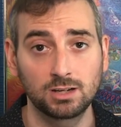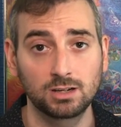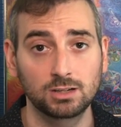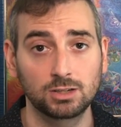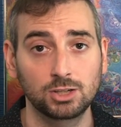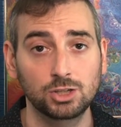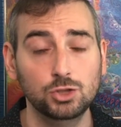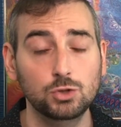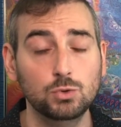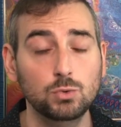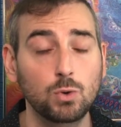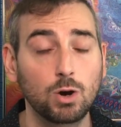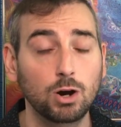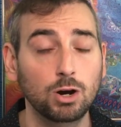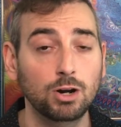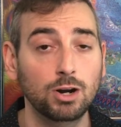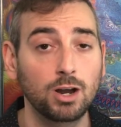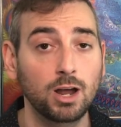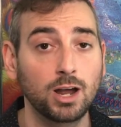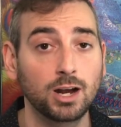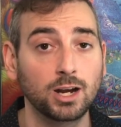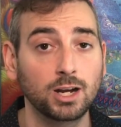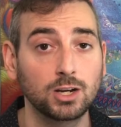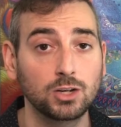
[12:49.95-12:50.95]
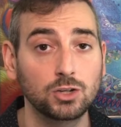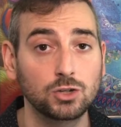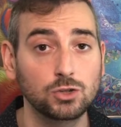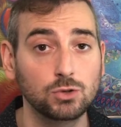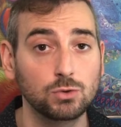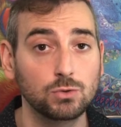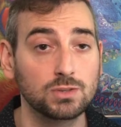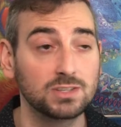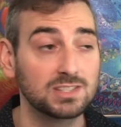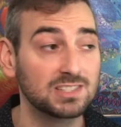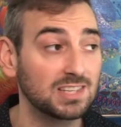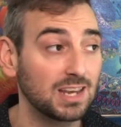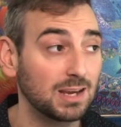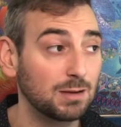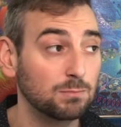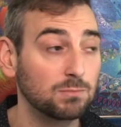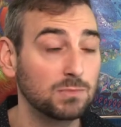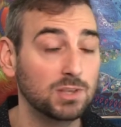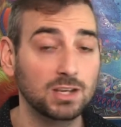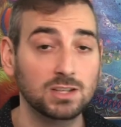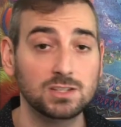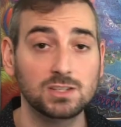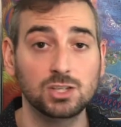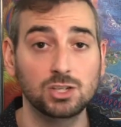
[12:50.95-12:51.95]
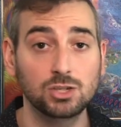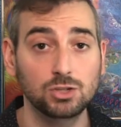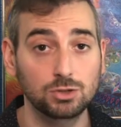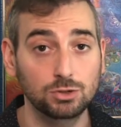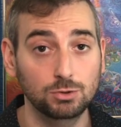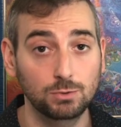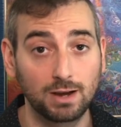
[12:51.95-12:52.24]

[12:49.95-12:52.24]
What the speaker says: You are not going to do the same things that you do